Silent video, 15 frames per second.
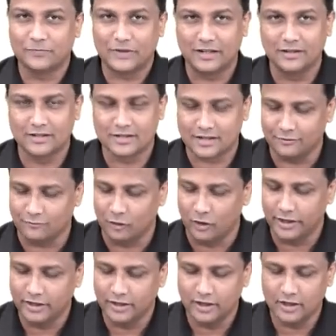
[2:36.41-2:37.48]
And
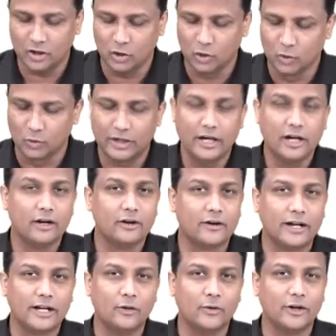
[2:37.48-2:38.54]
scaphoid, lunate,
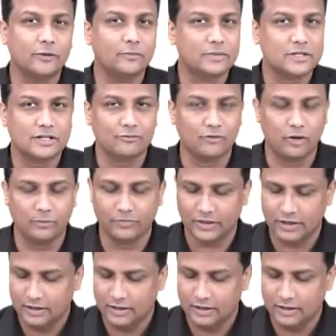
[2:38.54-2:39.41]
triquetrum, pisiform,